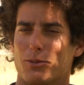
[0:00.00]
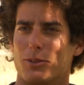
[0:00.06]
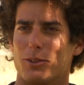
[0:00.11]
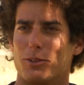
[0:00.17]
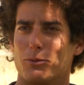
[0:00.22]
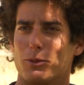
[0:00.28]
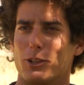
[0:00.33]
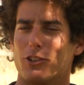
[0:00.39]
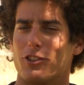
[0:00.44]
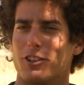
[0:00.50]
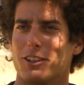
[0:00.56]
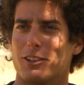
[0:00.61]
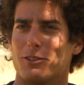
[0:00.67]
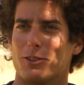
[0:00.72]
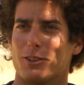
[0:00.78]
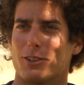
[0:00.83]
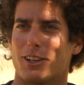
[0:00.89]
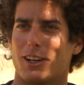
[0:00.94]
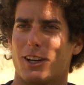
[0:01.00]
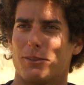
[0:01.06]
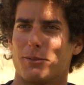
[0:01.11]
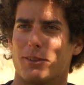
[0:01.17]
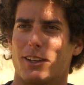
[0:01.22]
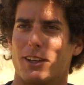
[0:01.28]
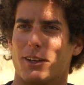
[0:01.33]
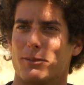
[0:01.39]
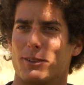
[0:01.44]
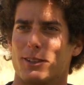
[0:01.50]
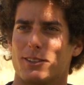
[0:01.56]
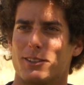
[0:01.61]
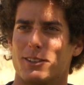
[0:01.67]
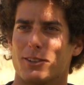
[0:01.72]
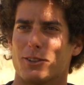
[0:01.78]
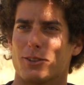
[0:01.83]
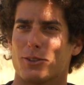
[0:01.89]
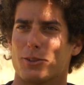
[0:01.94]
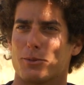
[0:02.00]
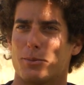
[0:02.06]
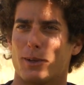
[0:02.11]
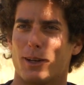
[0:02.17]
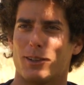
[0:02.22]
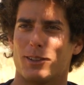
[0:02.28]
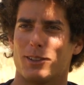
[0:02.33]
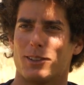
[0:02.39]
In which year came the synchron spiral?